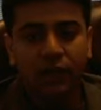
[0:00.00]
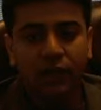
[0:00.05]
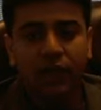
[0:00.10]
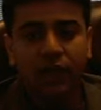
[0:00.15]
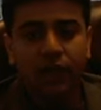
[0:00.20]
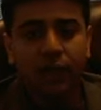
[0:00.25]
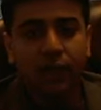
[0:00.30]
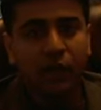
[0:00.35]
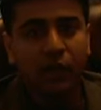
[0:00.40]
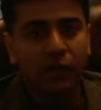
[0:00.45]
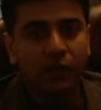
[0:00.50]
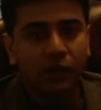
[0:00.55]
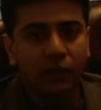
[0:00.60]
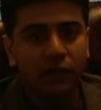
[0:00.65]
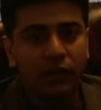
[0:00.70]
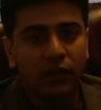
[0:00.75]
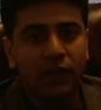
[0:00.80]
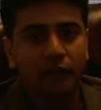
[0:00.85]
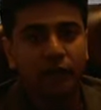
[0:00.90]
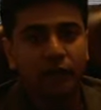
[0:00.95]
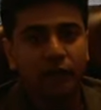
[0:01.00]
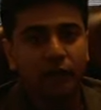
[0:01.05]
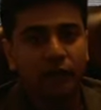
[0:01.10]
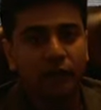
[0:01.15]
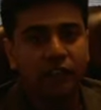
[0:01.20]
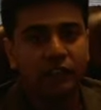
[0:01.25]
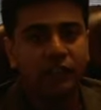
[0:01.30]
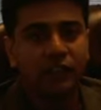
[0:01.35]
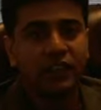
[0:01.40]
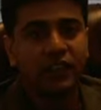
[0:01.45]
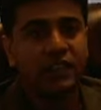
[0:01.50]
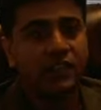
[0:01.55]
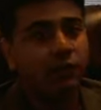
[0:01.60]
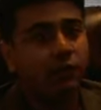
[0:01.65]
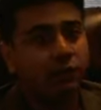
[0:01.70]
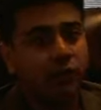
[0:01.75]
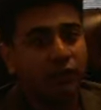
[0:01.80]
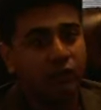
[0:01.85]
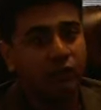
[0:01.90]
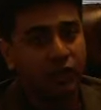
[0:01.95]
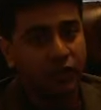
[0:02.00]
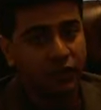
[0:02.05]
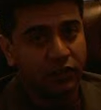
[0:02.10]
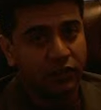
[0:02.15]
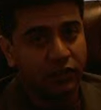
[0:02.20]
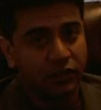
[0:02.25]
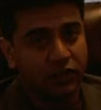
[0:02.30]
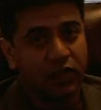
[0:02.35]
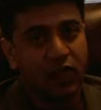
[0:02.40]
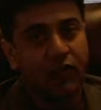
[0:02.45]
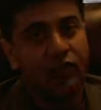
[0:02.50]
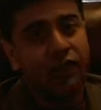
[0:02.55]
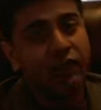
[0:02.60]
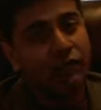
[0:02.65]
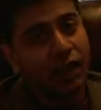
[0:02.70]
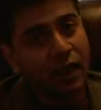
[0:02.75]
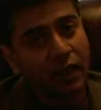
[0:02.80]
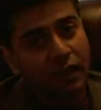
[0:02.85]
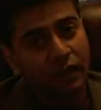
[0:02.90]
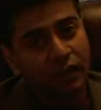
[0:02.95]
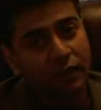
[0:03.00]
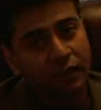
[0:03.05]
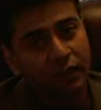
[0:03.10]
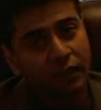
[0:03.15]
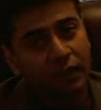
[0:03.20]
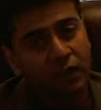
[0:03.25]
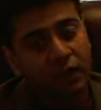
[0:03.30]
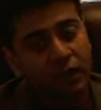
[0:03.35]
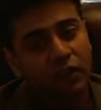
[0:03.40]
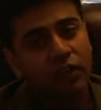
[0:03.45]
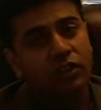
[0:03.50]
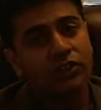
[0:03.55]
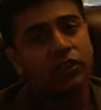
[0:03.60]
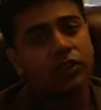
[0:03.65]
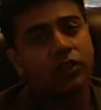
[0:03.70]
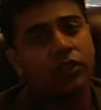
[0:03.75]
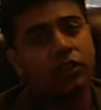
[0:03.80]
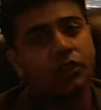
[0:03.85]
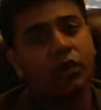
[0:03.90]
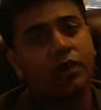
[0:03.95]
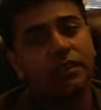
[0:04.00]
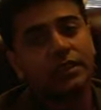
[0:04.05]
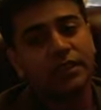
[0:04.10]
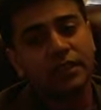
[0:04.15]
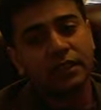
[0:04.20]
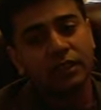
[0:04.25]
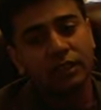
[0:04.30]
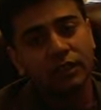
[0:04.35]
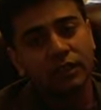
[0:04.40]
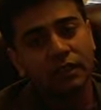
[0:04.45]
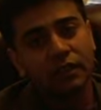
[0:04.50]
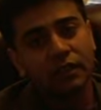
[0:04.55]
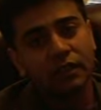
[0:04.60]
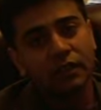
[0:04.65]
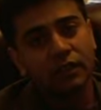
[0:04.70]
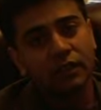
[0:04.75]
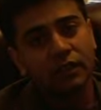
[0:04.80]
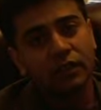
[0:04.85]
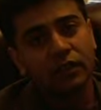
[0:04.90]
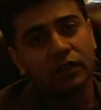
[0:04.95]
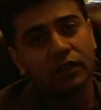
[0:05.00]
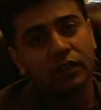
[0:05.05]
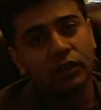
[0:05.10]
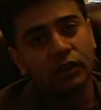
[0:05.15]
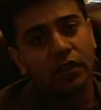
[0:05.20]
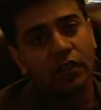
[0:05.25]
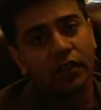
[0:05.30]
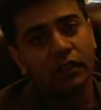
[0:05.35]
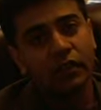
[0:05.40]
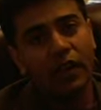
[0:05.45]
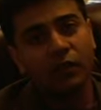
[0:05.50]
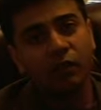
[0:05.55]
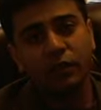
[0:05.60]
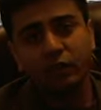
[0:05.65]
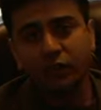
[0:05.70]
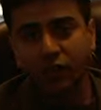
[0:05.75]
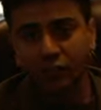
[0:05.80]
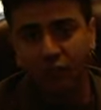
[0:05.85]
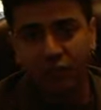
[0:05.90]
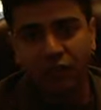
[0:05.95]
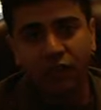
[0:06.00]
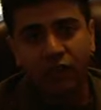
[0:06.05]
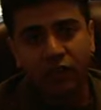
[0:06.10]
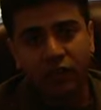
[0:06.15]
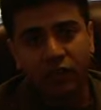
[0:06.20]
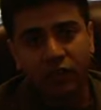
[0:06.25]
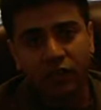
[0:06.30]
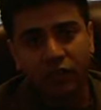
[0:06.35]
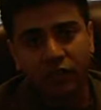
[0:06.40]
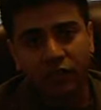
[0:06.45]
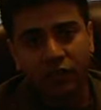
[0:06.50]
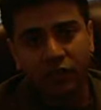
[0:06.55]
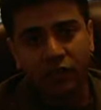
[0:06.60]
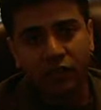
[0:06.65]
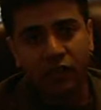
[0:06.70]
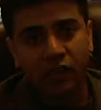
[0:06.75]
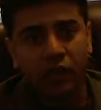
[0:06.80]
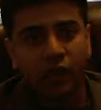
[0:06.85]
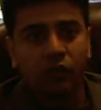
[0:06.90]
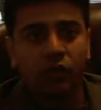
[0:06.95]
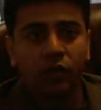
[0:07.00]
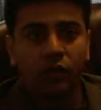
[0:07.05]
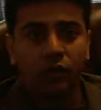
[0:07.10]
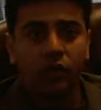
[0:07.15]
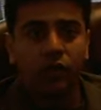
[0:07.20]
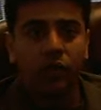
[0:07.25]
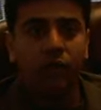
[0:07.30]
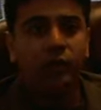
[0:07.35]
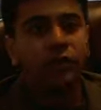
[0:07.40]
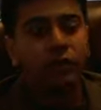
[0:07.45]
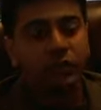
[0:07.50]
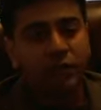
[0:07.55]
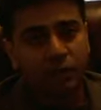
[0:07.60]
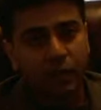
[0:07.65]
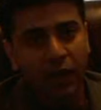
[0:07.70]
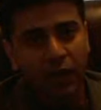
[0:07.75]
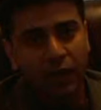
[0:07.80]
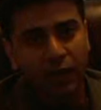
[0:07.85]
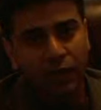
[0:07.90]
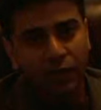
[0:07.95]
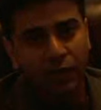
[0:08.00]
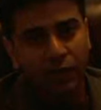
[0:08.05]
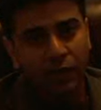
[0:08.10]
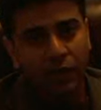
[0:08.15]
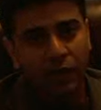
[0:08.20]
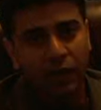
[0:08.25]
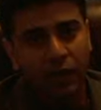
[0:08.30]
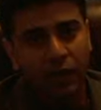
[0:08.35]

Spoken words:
Remember, immigration is a privilege, not a right. So you are seeking to get admission in this country, you need to be respectful.